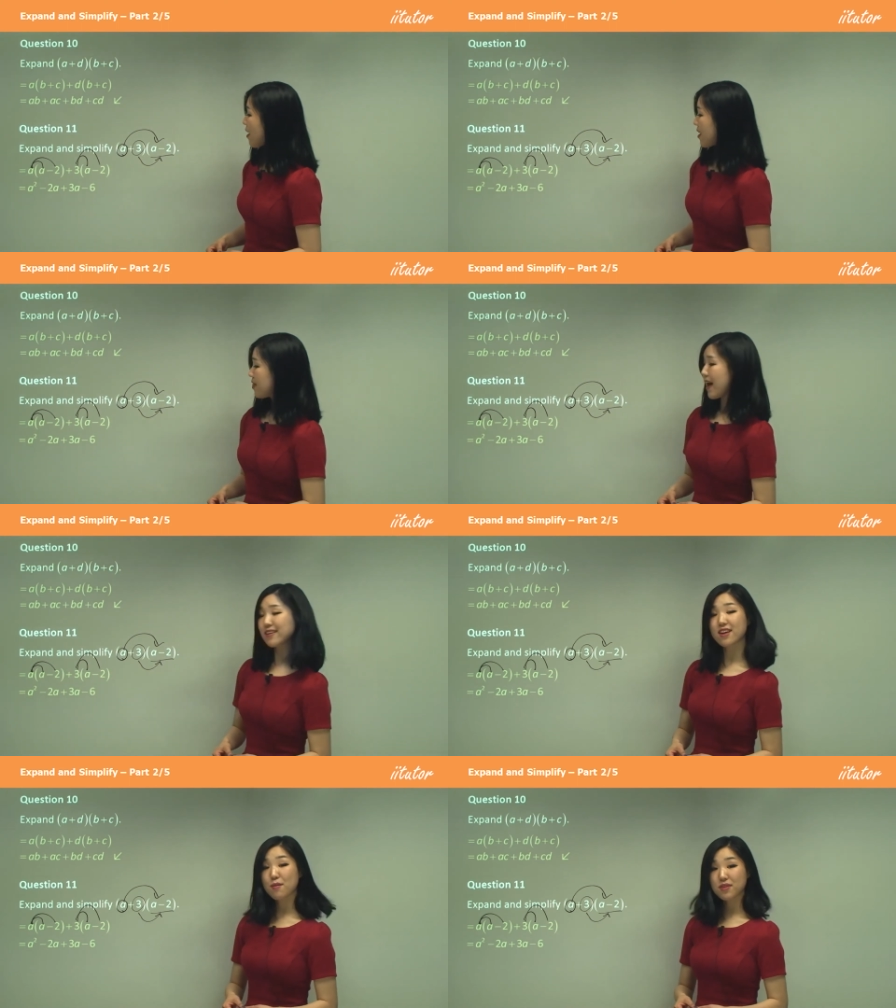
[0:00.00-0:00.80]
are there like
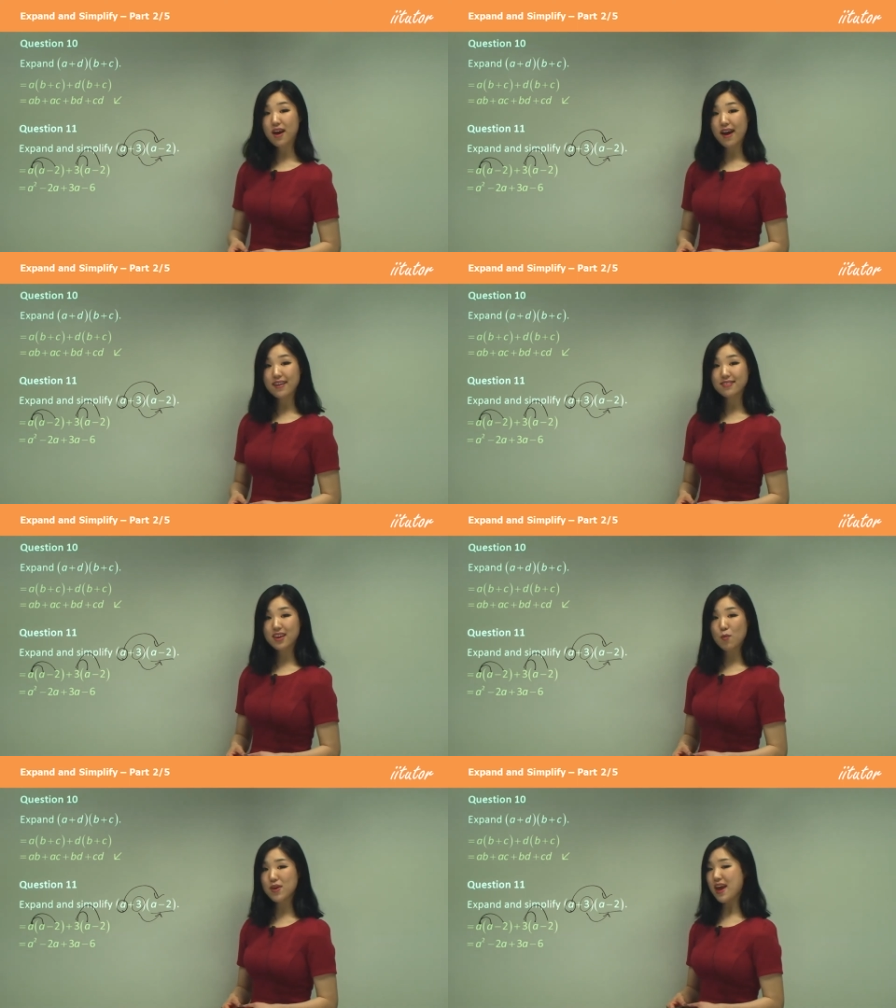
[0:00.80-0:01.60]
terms, guys?
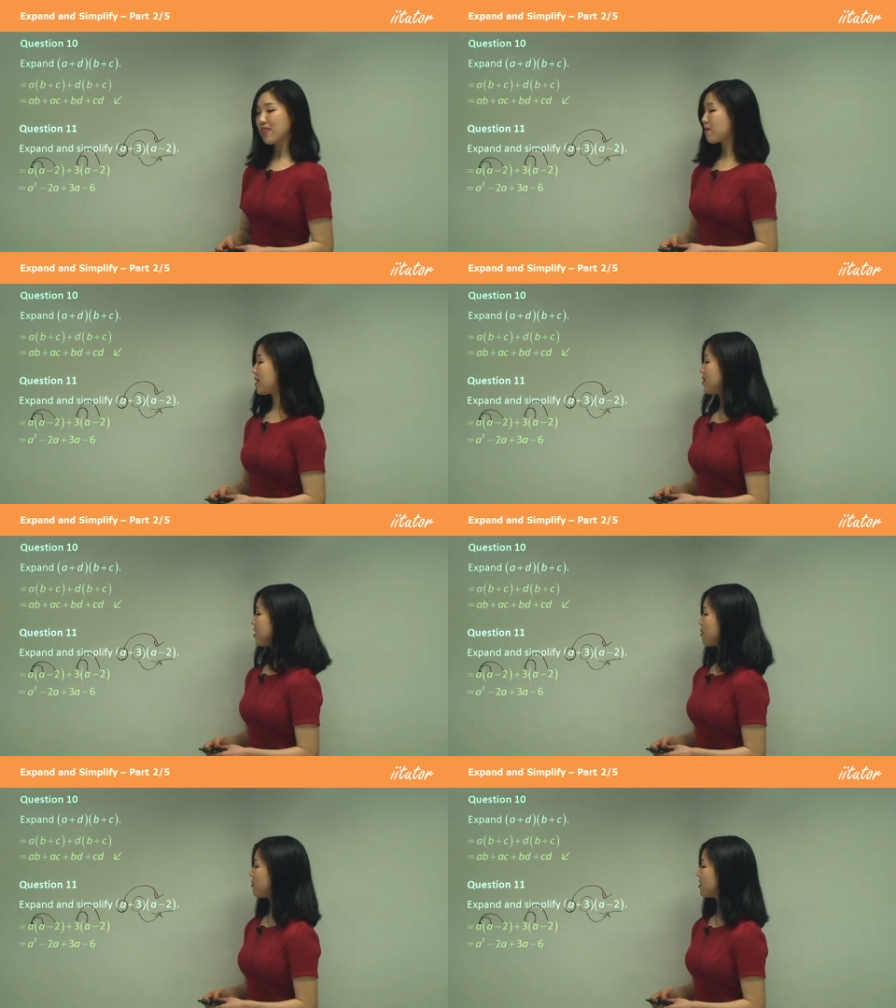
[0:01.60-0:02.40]
Can we gather anything
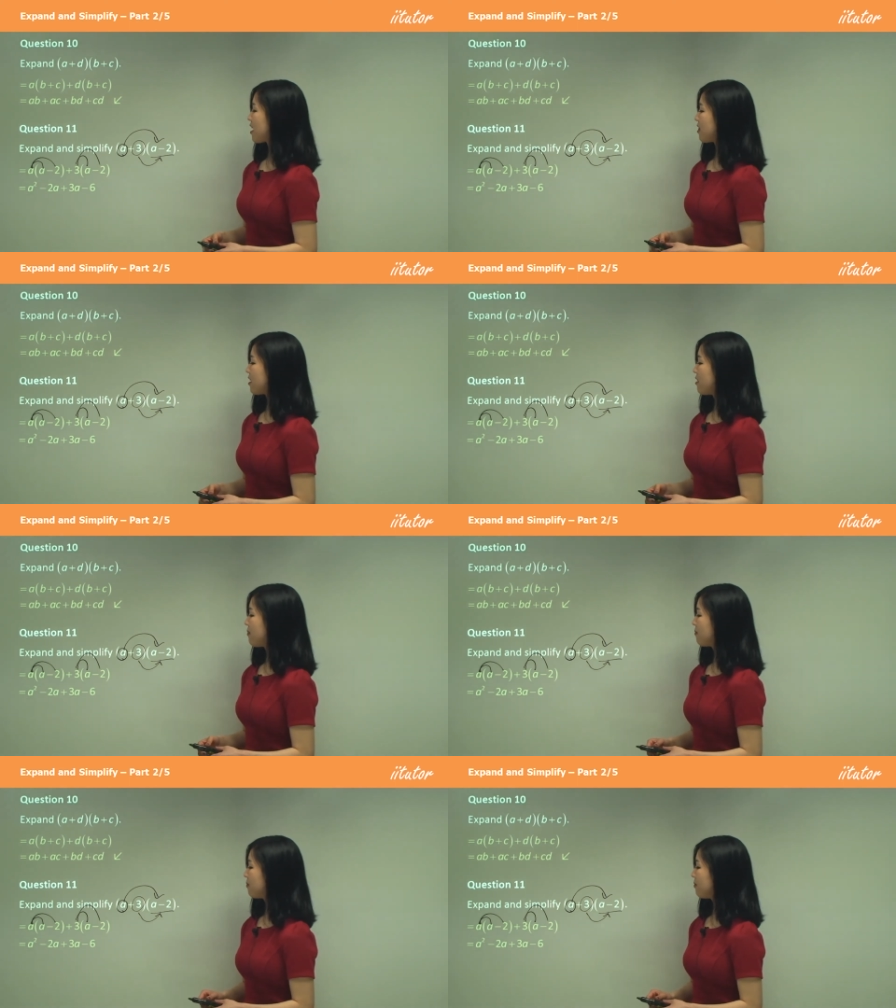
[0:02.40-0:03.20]
up together?
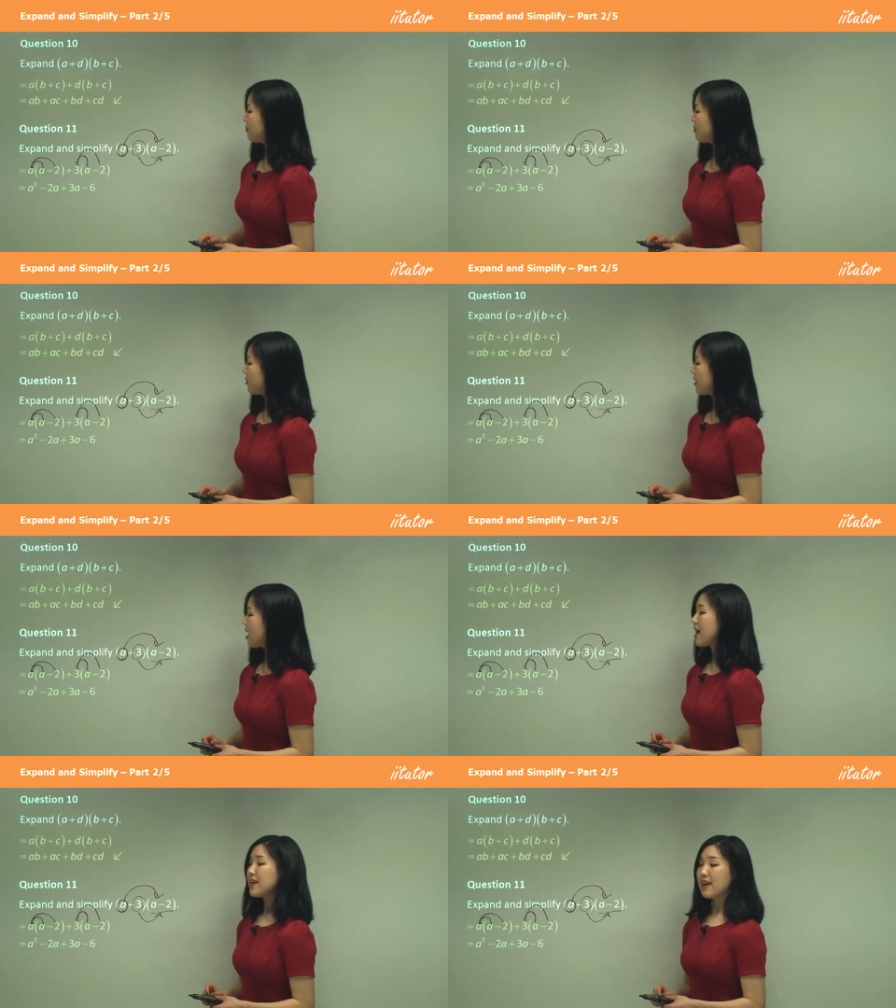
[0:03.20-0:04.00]

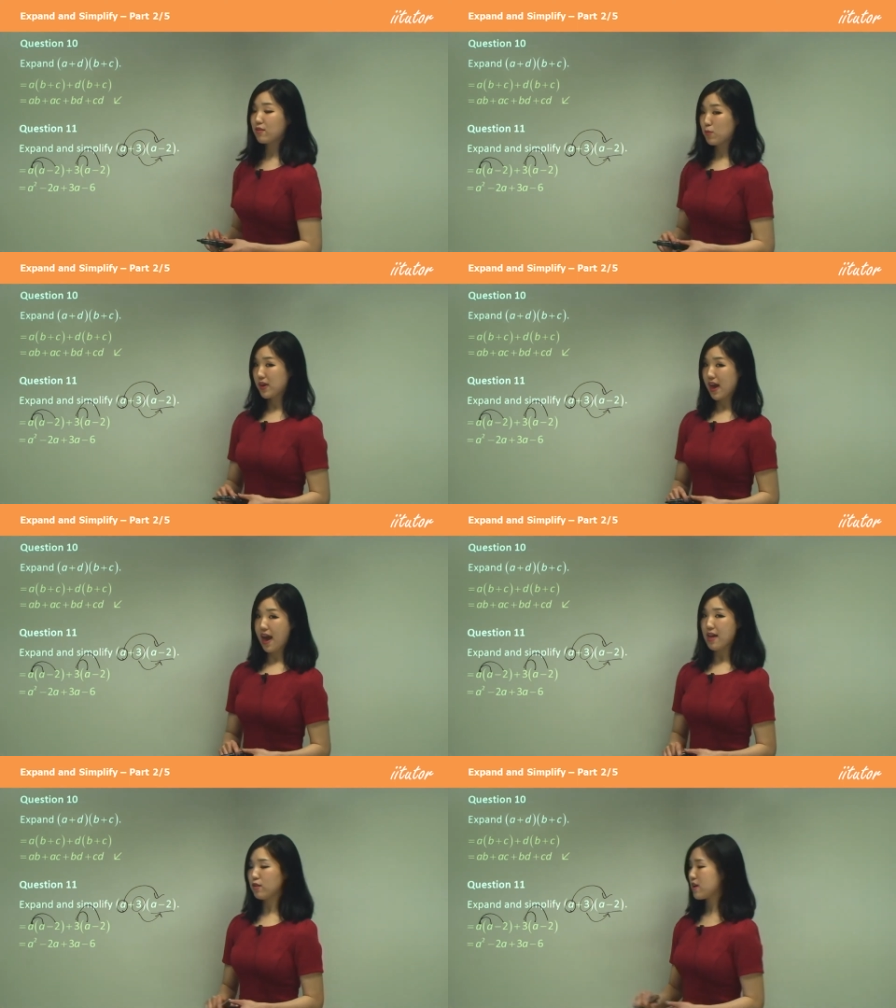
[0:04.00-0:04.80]
Yes, we
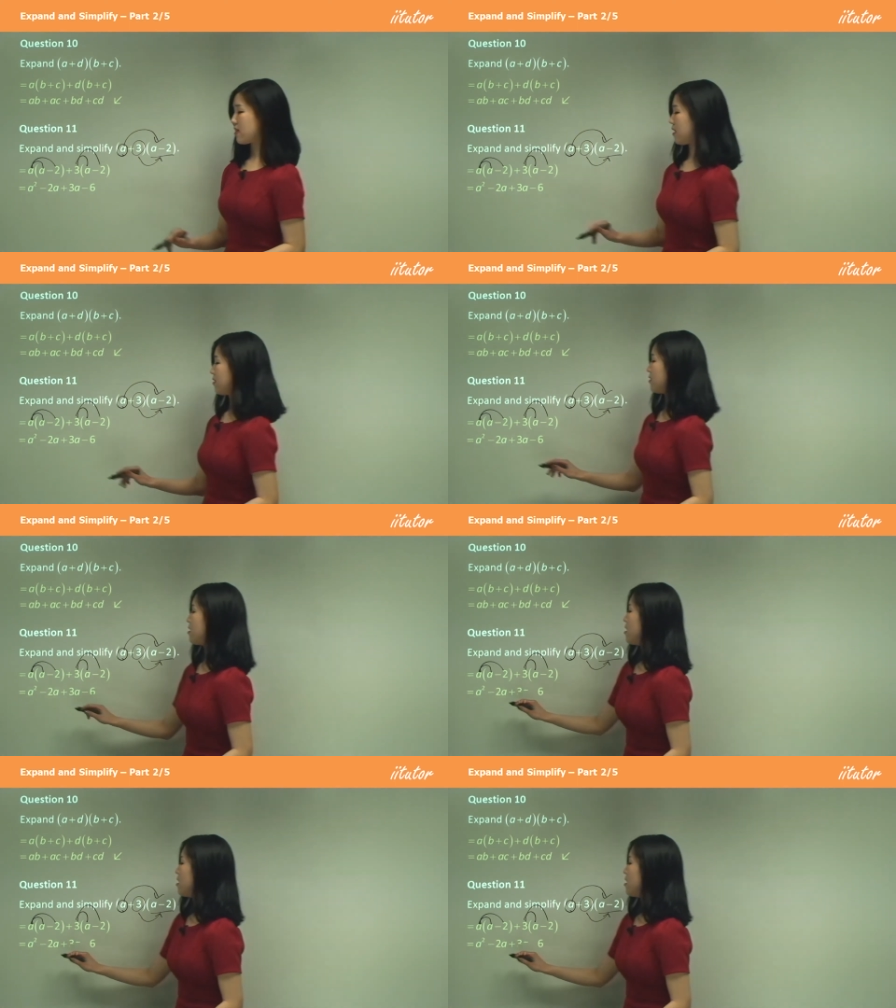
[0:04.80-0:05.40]
can. Look at these.